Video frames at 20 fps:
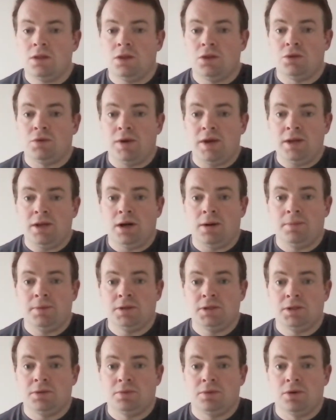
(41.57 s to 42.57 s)
three
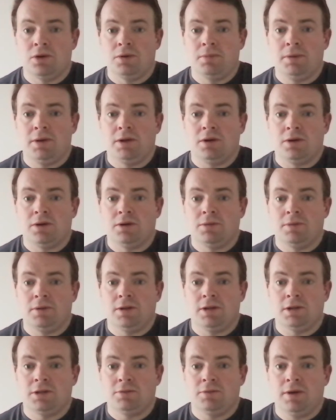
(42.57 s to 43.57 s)
topics that we're going to be talking about
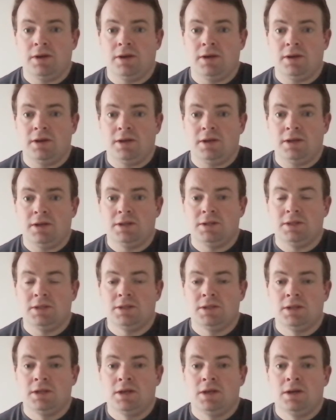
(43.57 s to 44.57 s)
this week
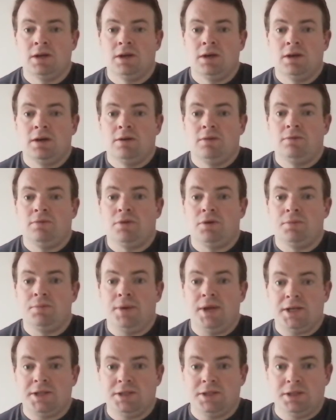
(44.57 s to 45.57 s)
is
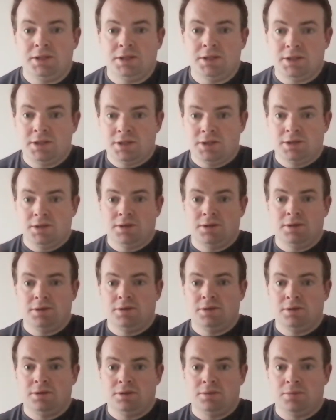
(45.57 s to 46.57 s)
formations,
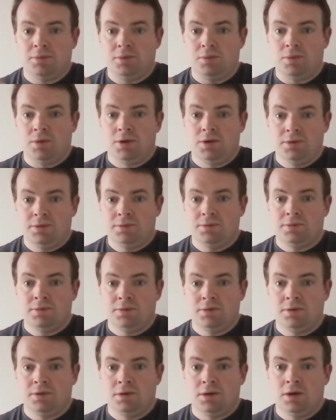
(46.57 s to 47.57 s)
number one.
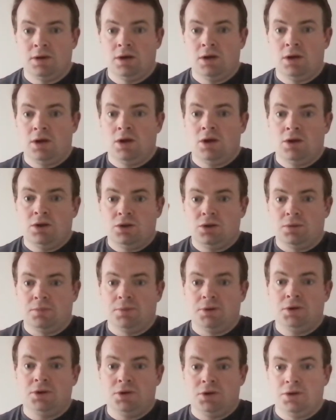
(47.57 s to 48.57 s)

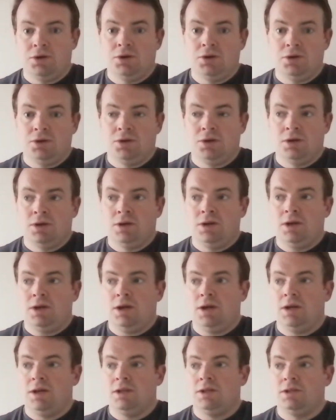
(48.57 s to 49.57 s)
Number two
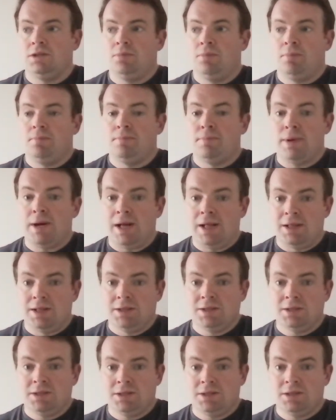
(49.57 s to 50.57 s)
is
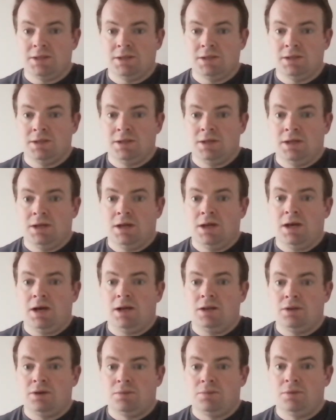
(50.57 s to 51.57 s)
balance,
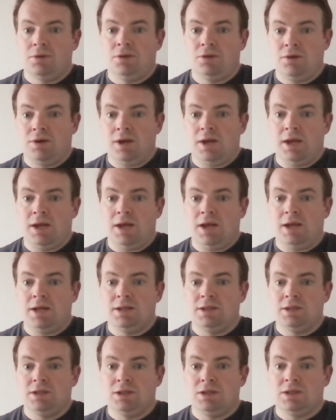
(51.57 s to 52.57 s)
and number three
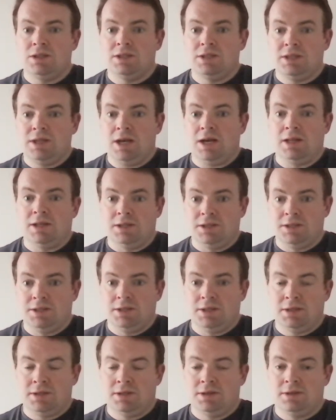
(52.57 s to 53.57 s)
is
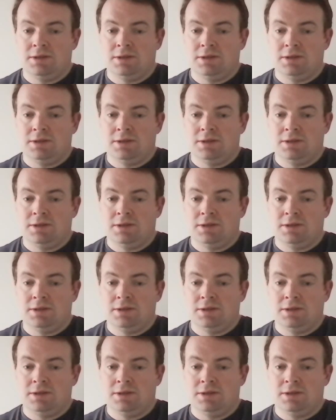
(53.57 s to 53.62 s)
skills.